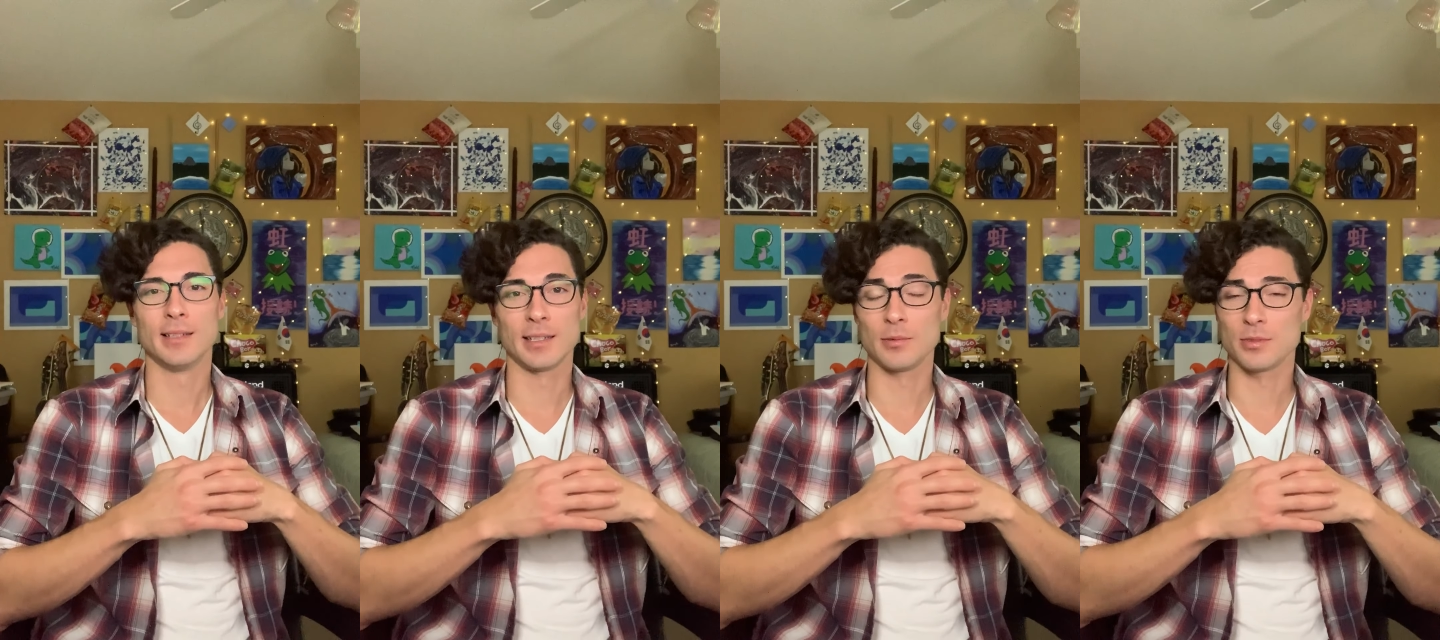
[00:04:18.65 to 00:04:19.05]

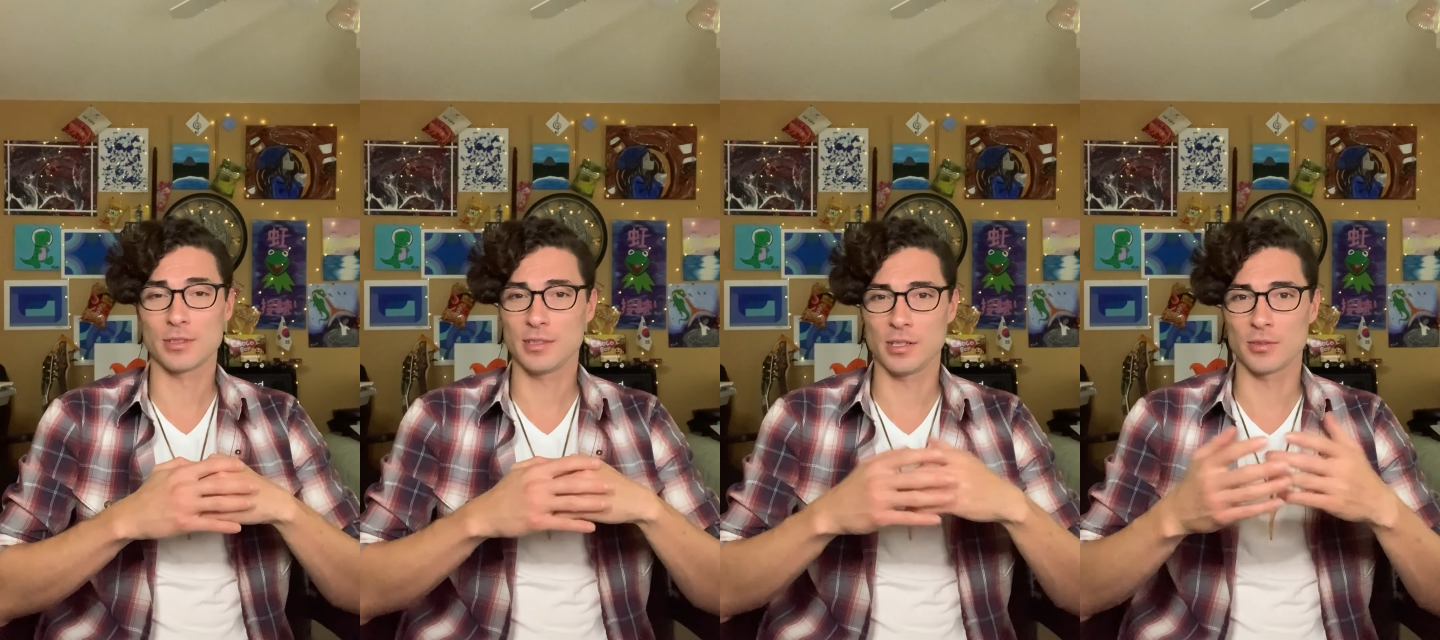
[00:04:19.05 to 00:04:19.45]
It was,
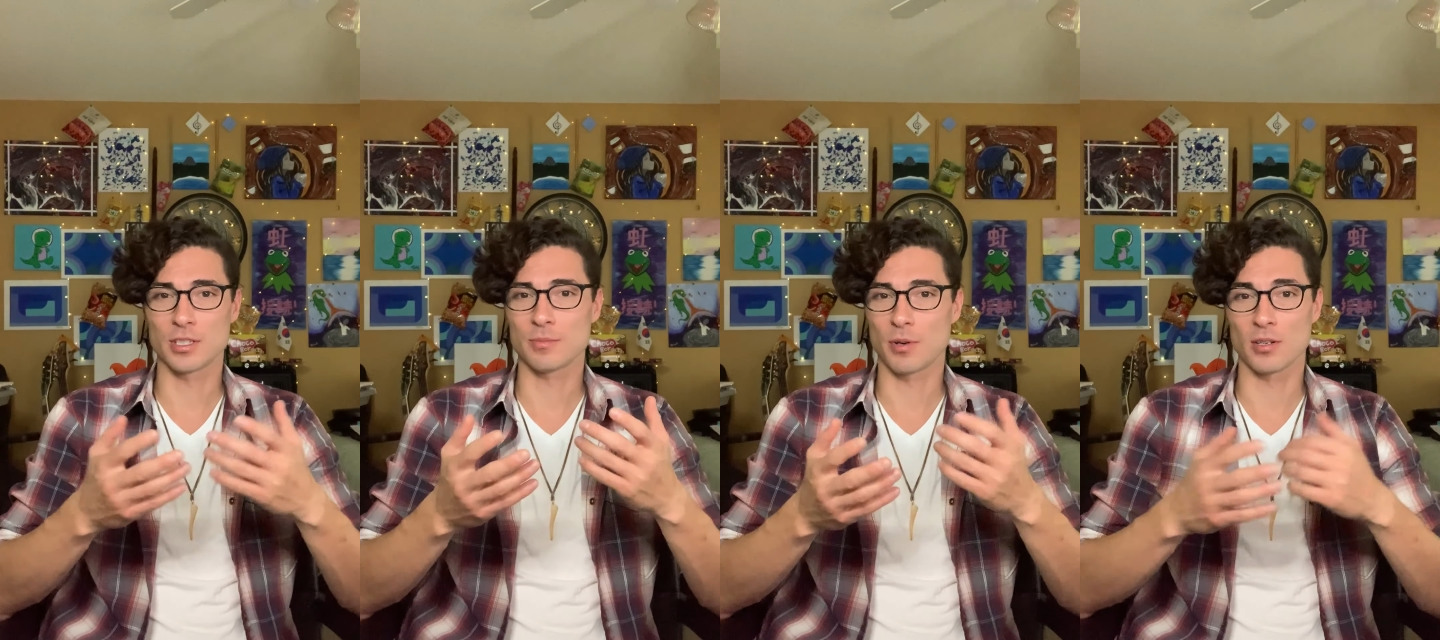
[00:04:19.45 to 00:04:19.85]

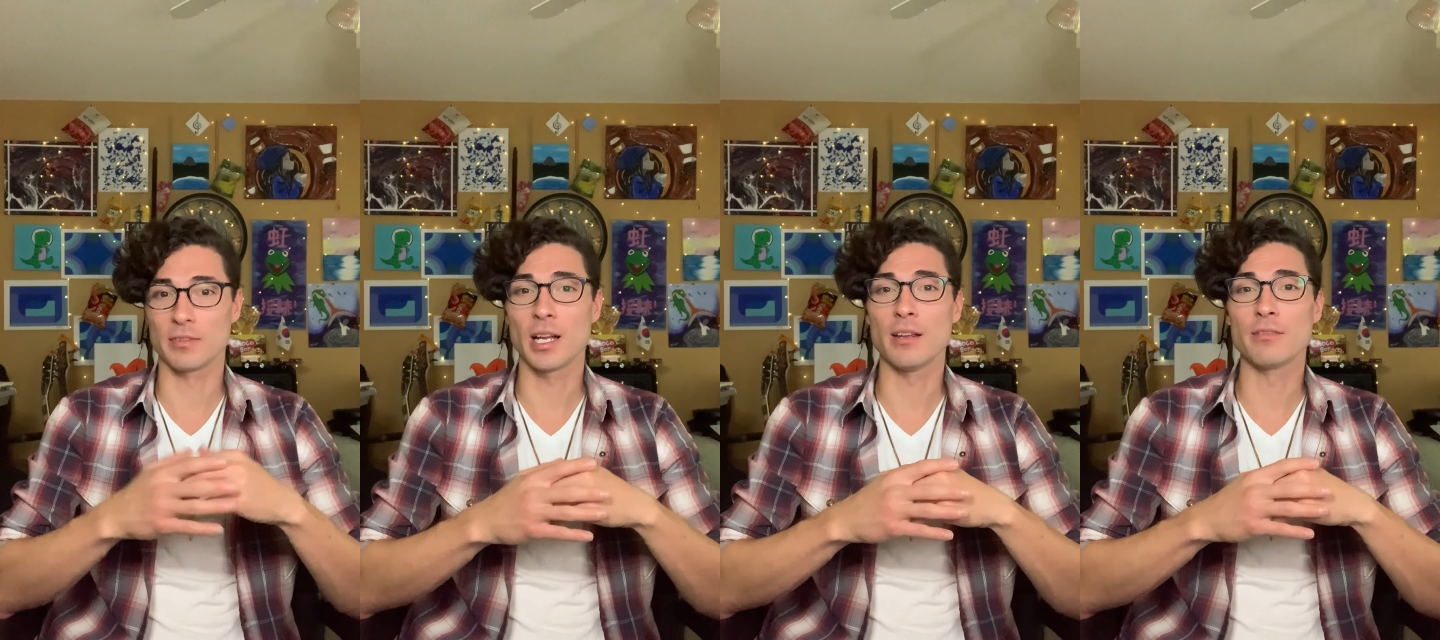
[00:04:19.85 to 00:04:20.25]
it's just part
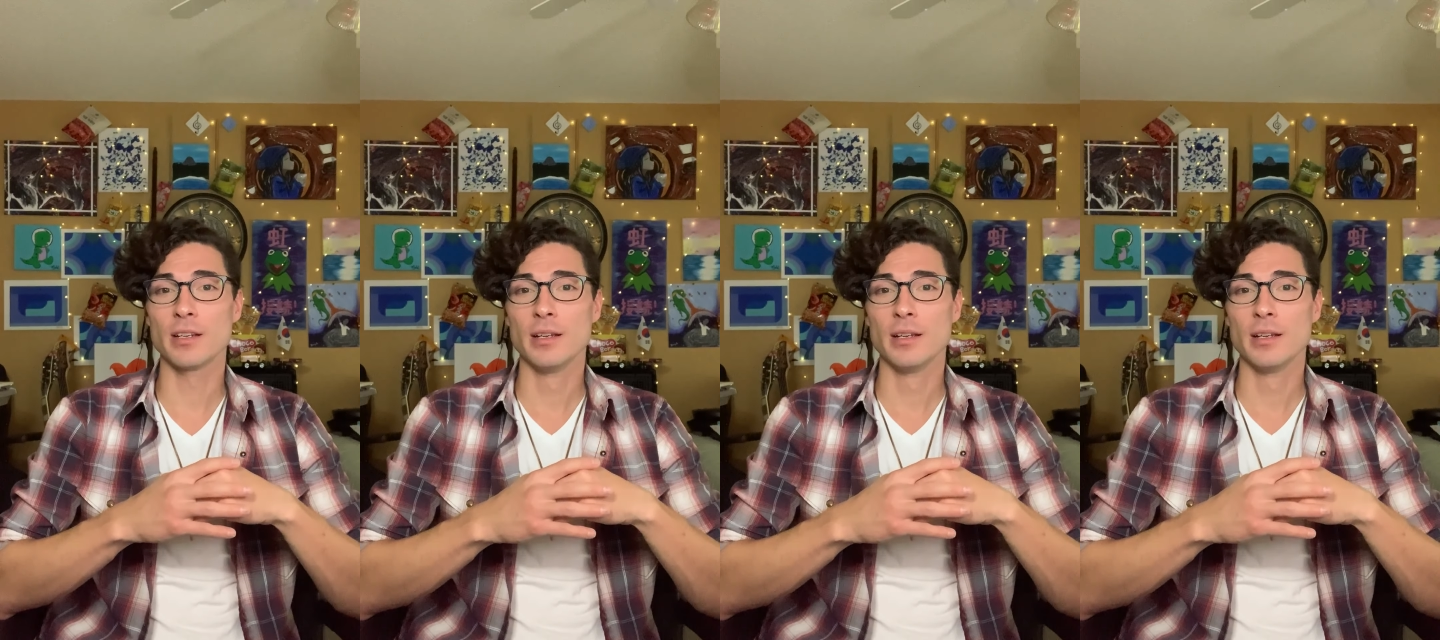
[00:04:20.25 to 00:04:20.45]
of life,